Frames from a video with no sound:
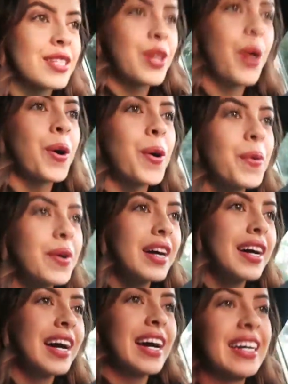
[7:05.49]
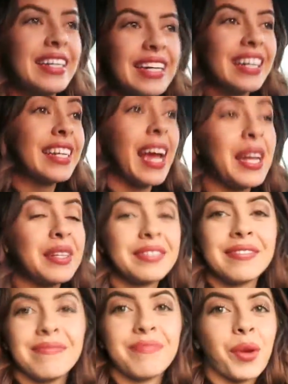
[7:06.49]
So uh,
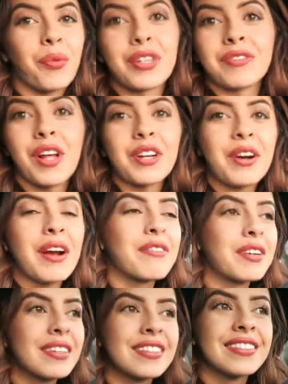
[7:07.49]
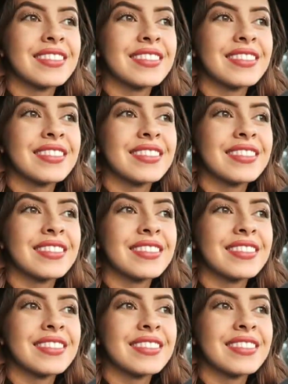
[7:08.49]
again, worst vlogger ever.